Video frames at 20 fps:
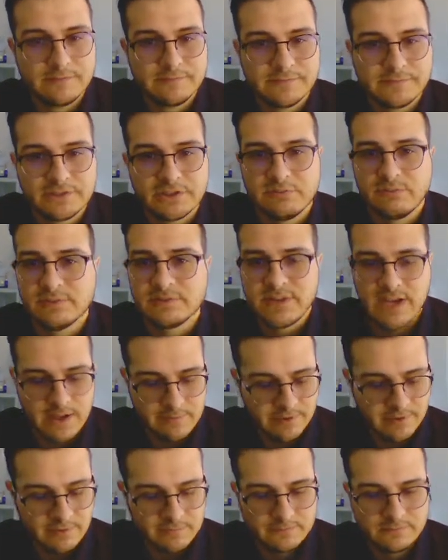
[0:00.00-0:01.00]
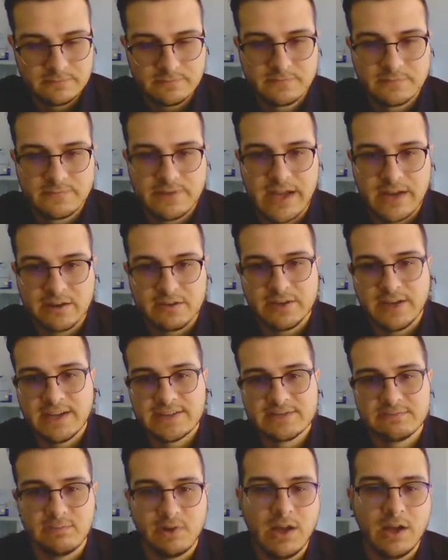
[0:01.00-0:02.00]
So I'm going to type it, title it
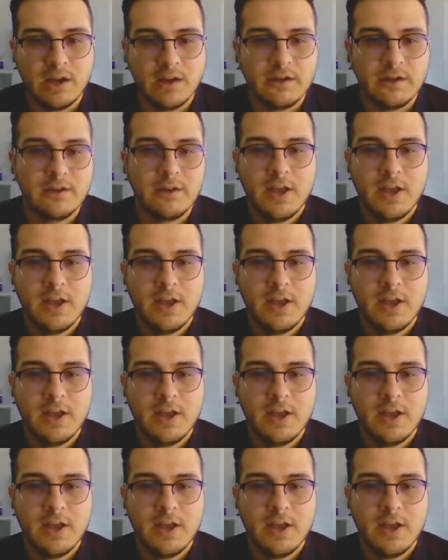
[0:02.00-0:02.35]
as blog.